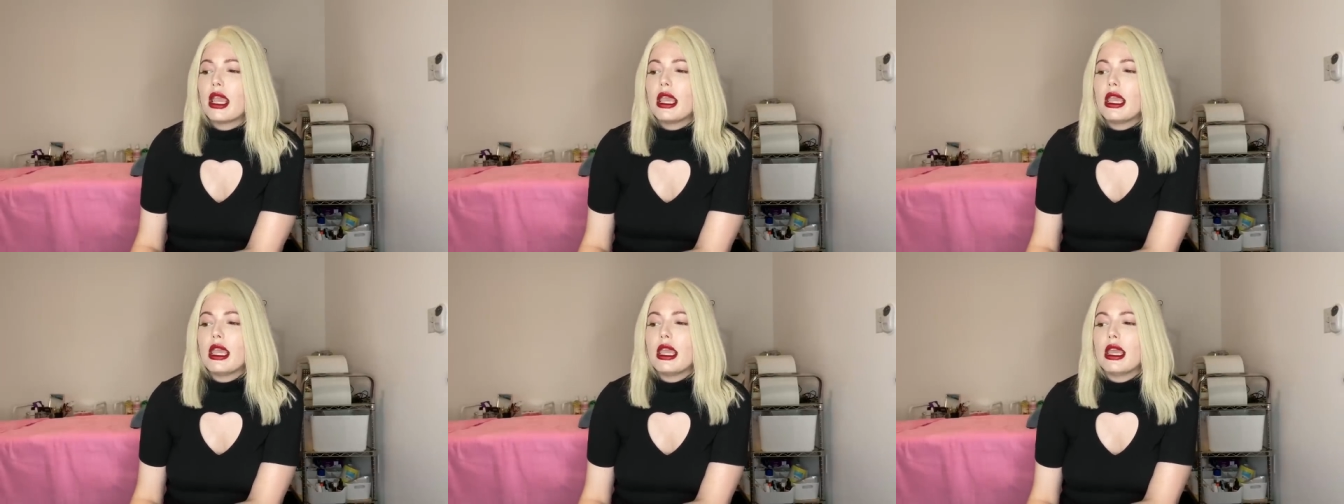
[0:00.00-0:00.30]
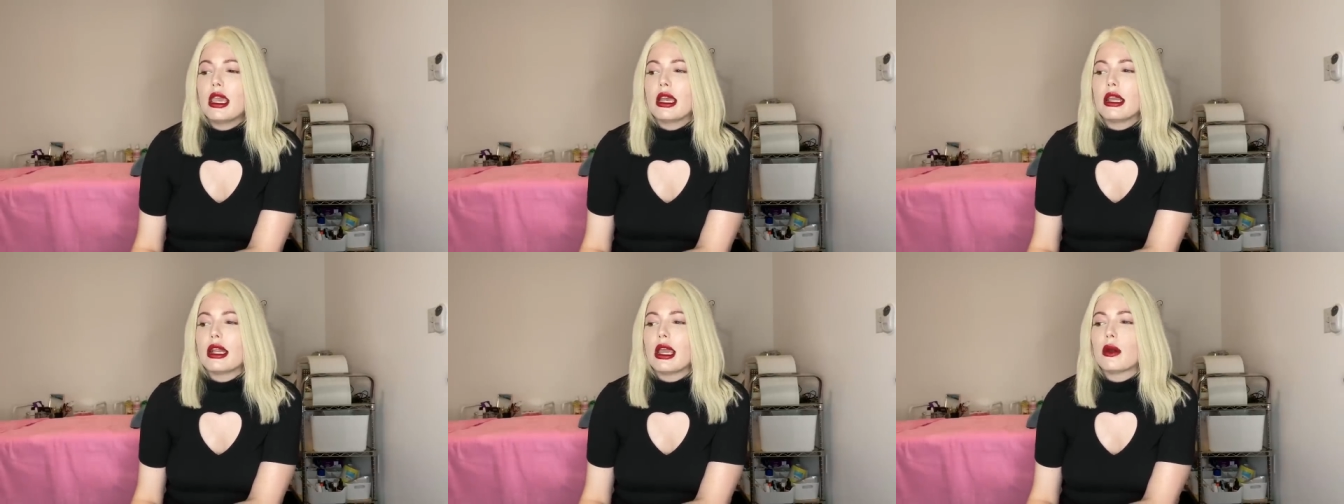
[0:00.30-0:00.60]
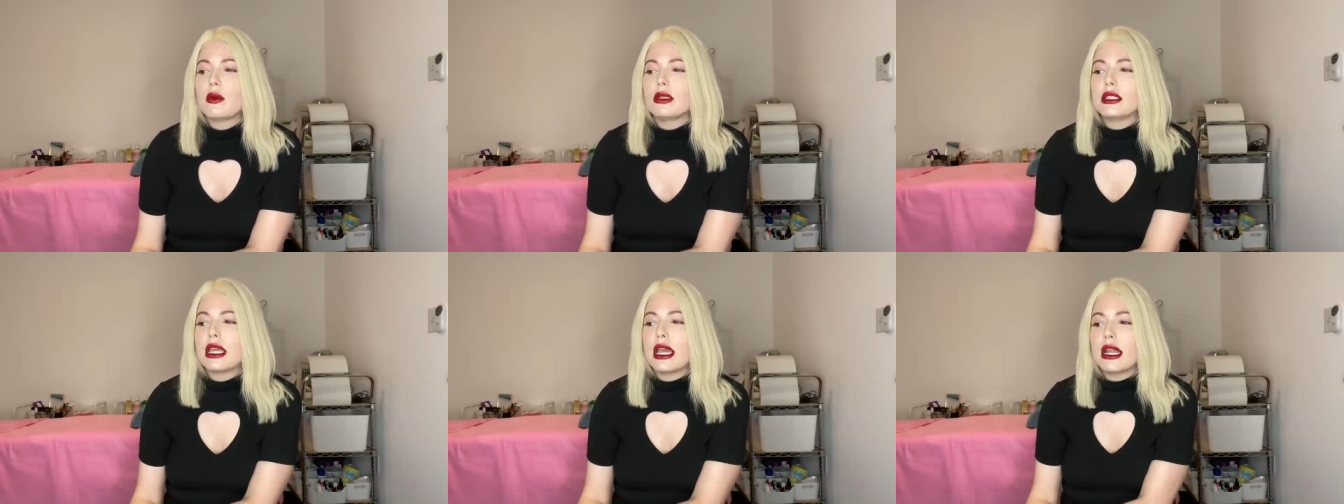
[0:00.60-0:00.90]
And I
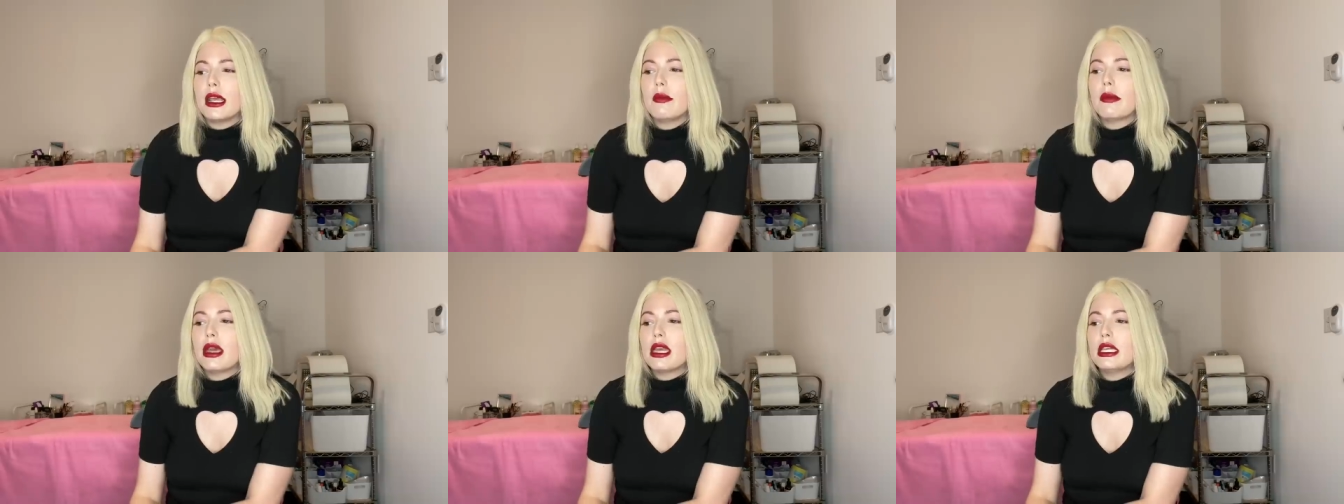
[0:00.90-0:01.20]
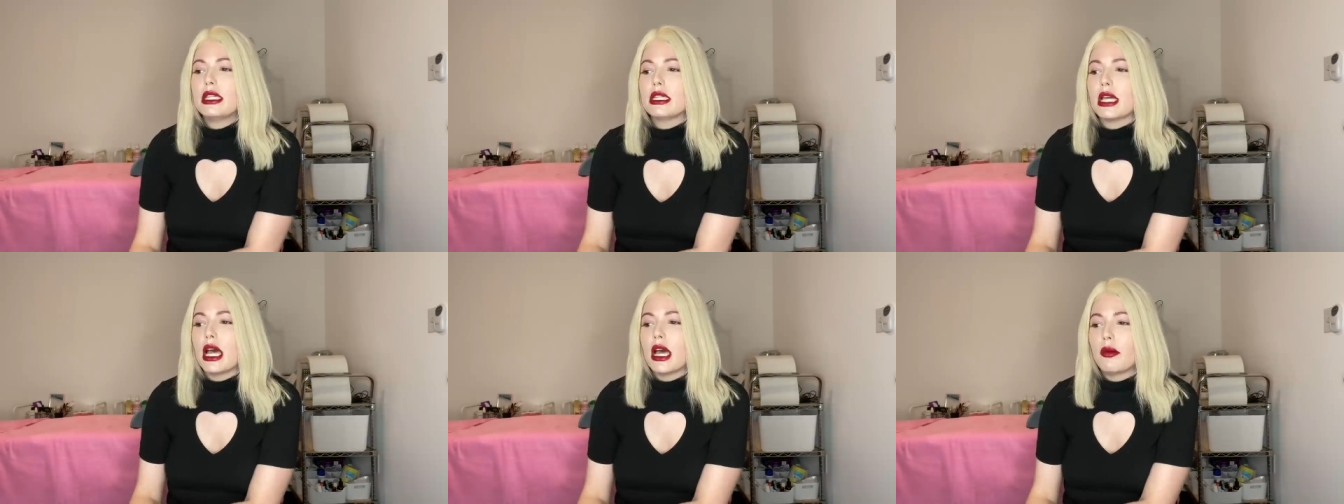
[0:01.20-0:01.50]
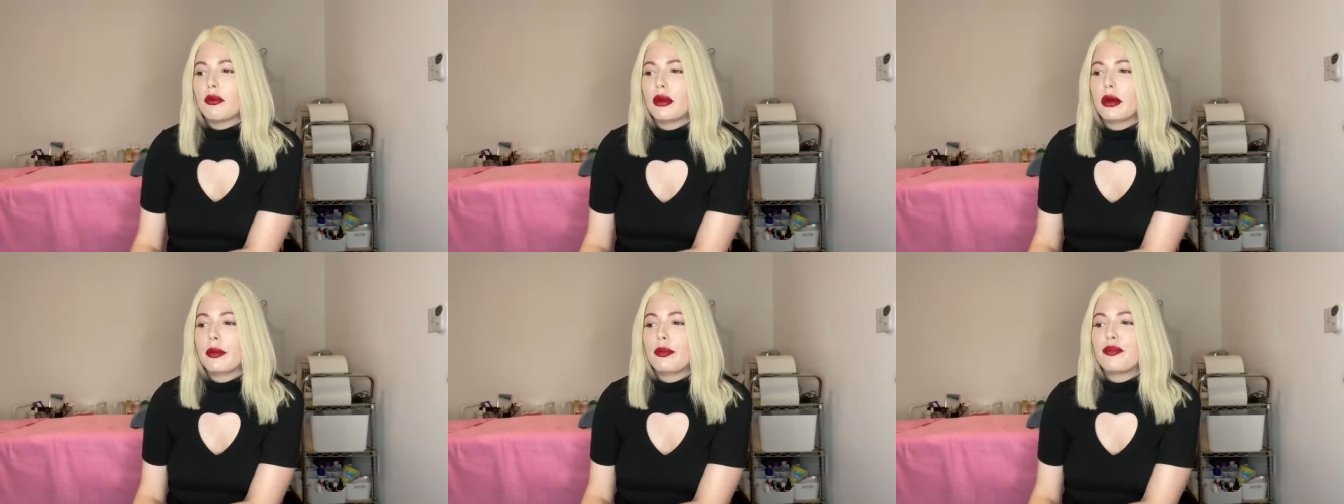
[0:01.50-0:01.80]
was getting mic'd
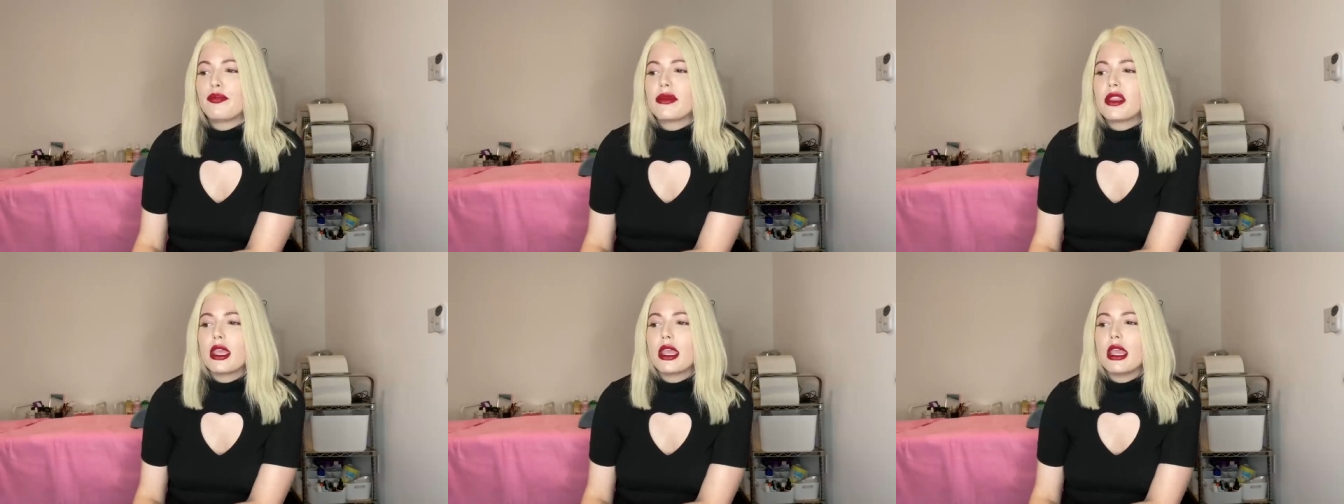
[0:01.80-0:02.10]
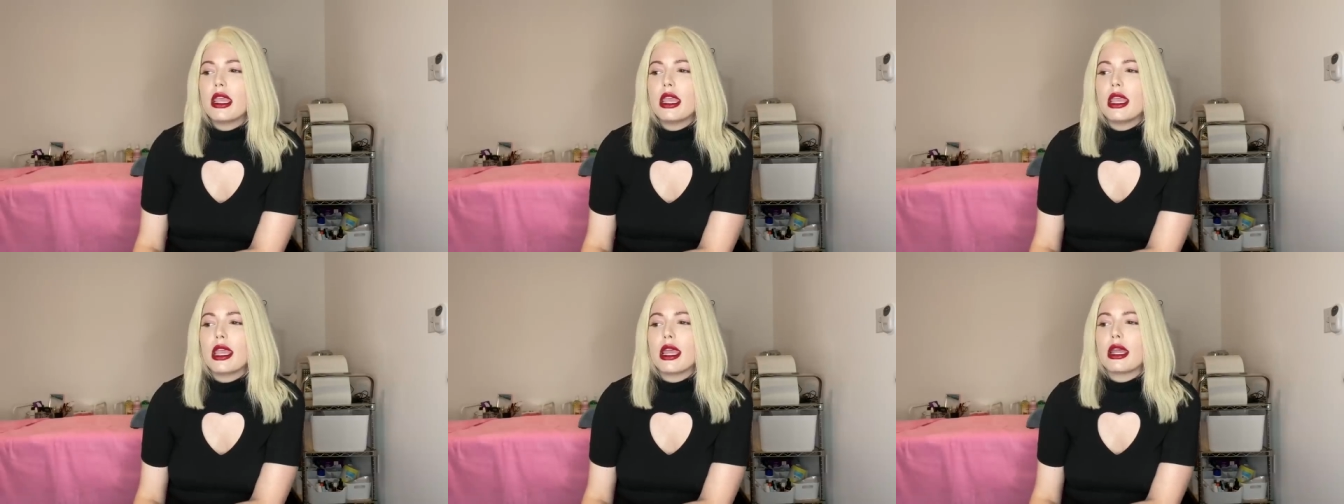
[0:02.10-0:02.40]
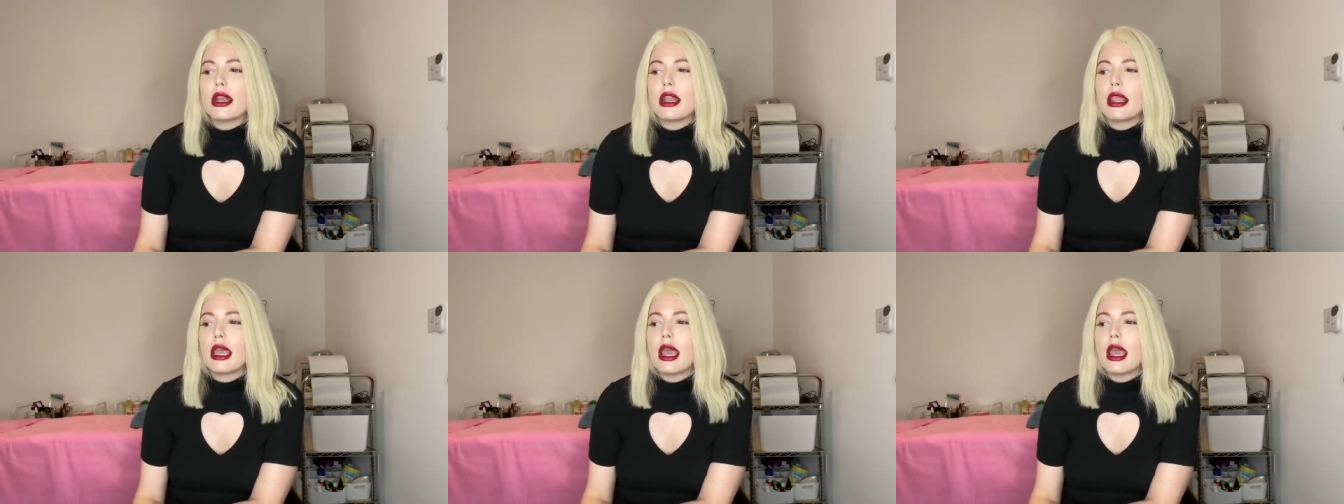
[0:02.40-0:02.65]
up and